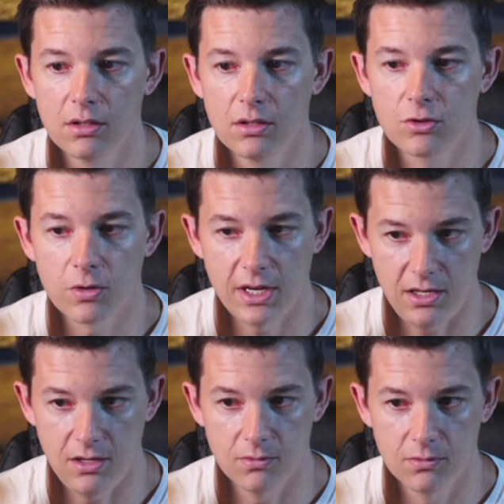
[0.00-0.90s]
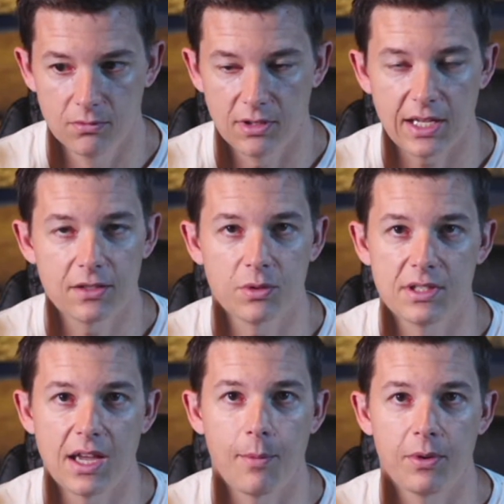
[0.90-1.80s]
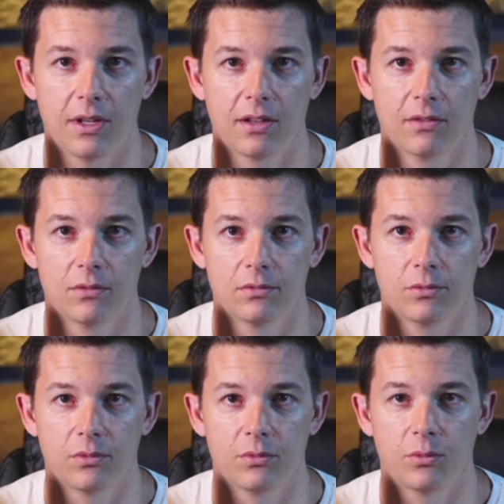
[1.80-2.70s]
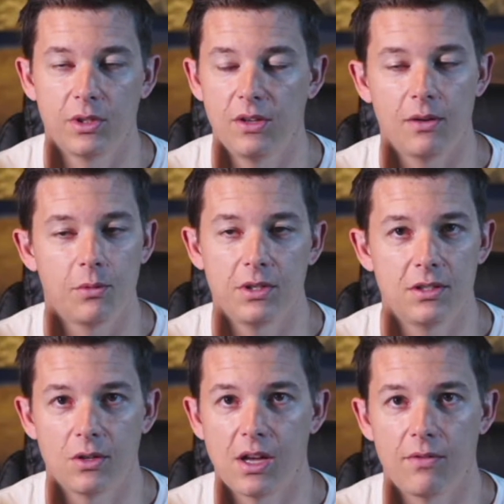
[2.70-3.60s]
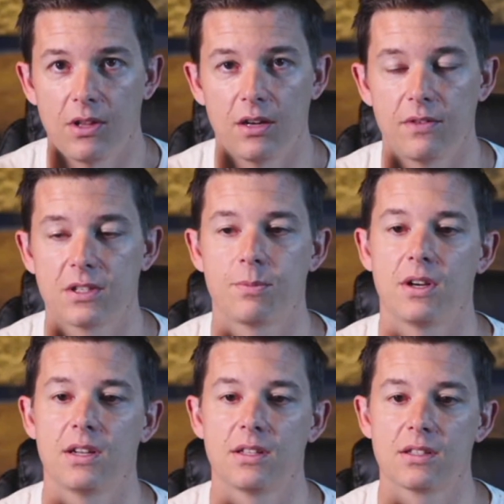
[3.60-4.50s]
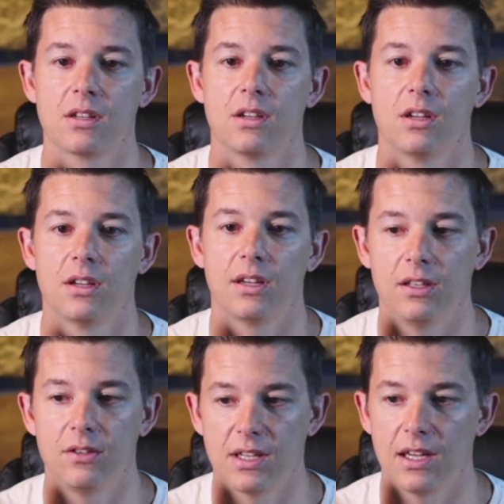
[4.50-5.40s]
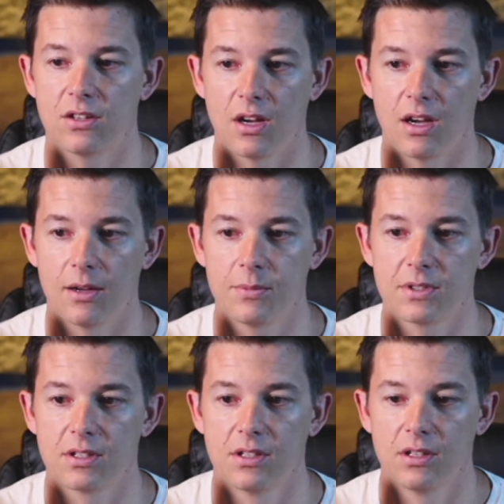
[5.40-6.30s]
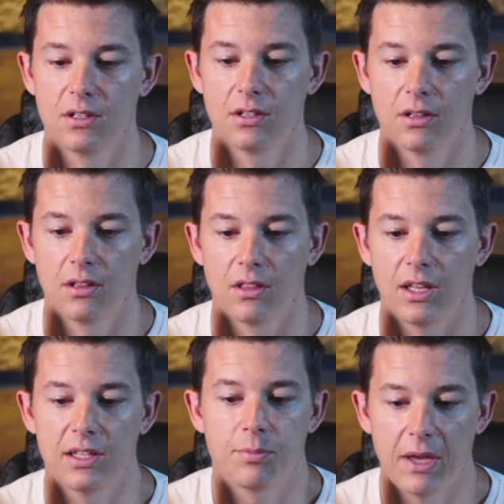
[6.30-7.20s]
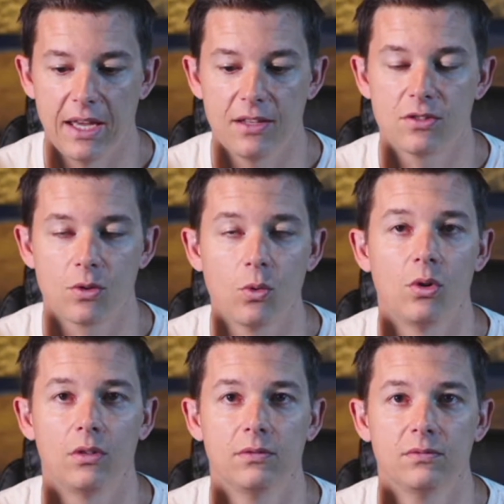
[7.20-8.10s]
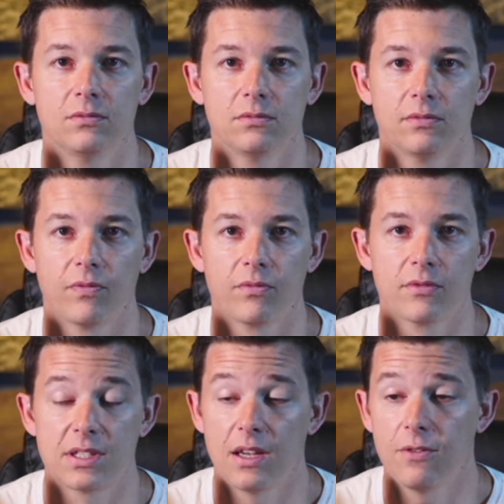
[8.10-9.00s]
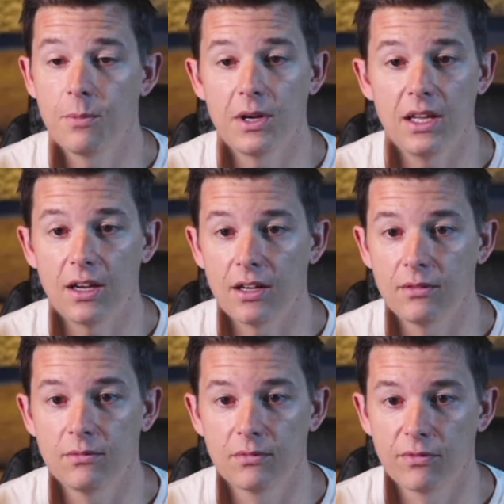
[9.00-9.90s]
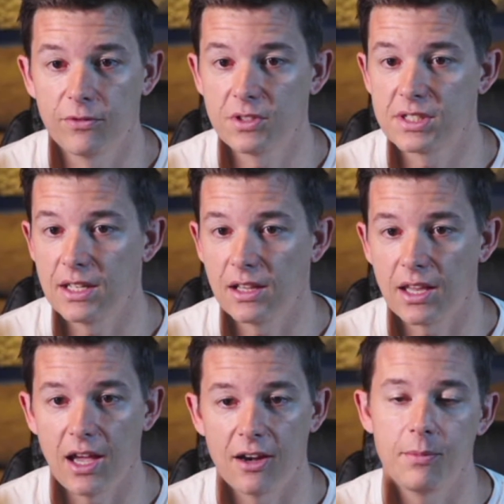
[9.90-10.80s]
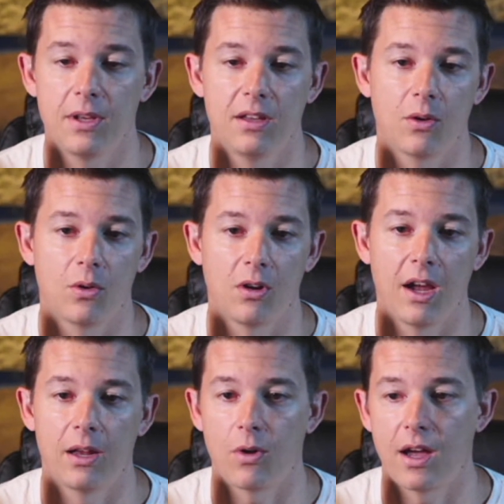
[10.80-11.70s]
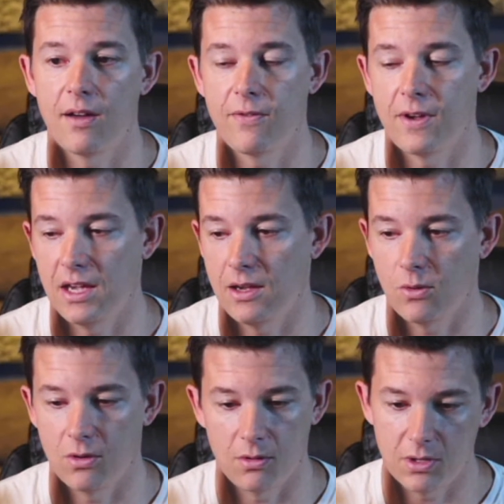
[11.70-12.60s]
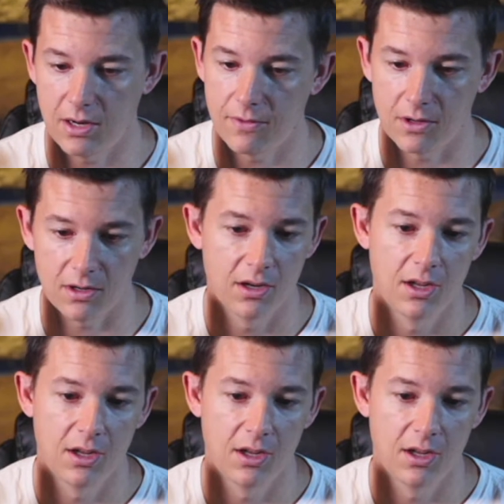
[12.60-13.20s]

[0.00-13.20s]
train you. That's what's happening. When you don't have a lot of experience and you take jobs, it's paid school. Save your money on Full Sail Academy or NYFA or whatever,